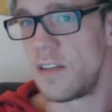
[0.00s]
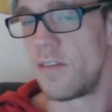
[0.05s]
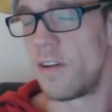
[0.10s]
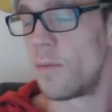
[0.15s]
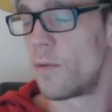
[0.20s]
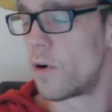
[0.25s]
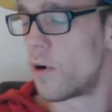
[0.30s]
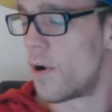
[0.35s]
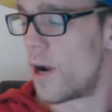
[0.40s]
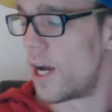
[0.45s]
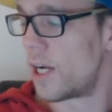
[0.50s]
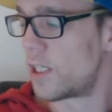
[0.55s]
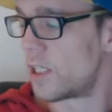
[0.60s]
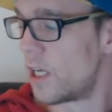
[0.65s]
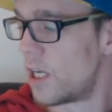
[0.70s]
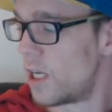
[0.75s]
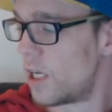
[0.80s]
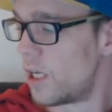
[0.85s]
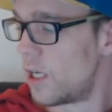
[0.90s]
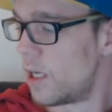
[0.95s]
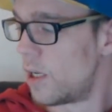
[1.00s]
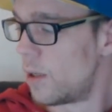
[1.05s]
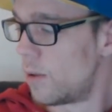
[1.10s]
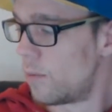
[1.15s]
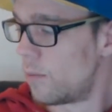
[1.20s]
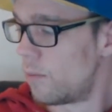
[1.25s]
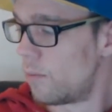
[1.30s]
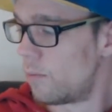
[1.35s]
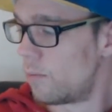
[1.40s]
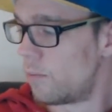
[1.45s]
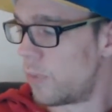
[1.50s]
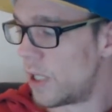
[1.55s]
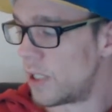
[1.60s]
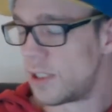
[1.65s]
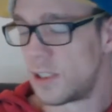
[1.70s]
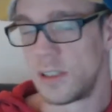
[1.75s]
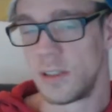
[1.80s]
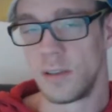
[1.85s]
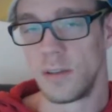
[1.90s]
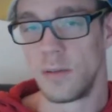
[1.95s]
if I'm correct,
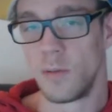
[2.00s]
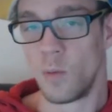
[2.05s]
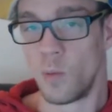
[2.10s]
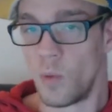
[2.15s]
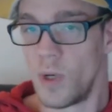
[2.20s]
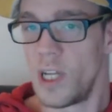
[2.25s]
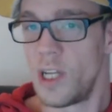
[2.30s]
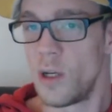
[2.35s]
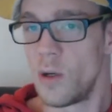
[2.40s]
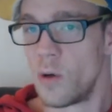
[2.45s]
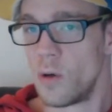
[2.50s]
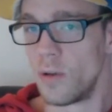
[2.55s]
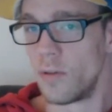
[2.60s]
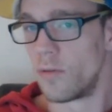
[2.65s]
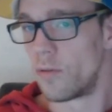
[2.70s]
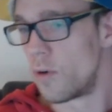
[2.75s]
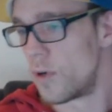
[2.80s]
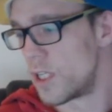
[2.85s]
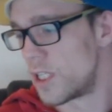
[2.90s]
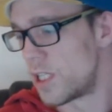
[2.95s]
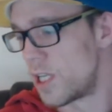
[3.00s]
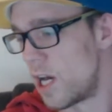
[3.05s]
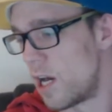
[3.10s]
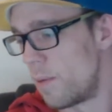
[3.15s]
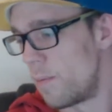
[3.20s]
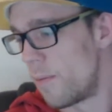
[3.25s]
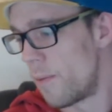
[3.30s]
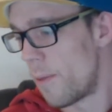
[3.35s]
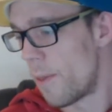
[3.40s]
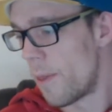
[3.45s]
but really good for its time.